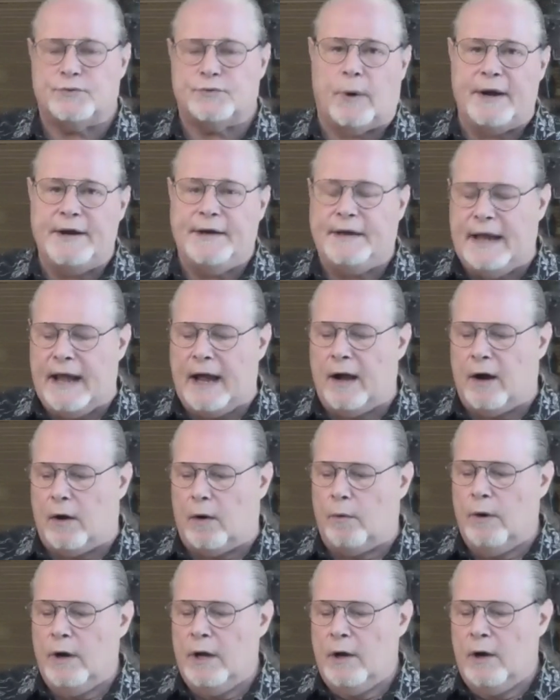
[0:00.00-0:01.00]
Right
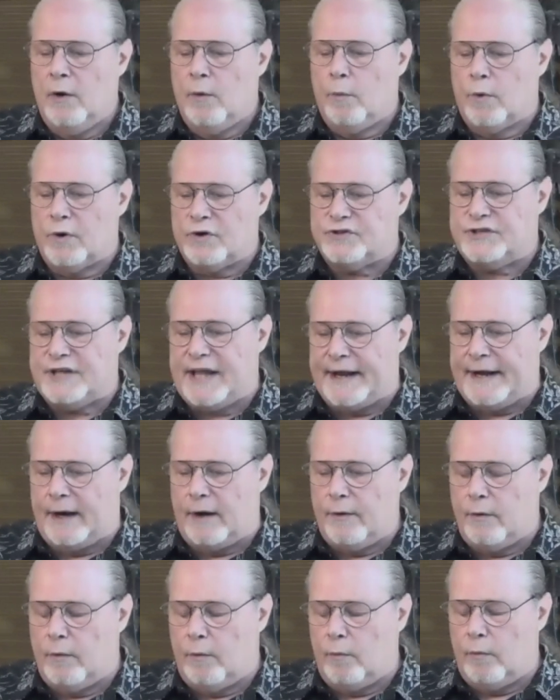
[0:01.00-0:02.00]
now, we're set
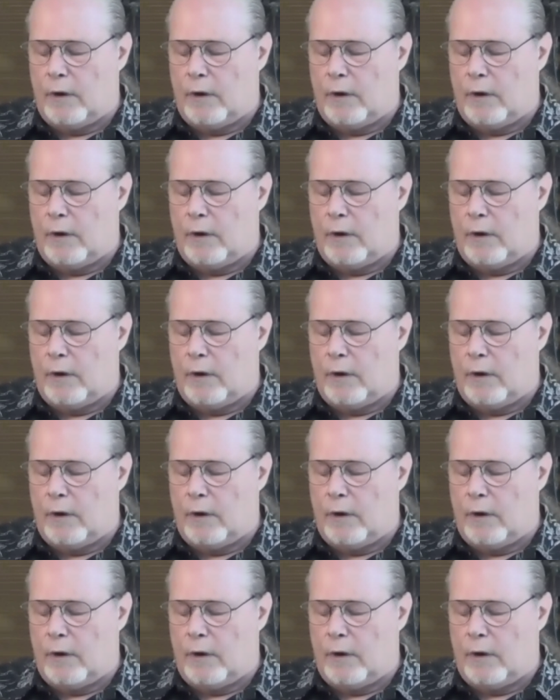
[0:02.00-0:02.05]
at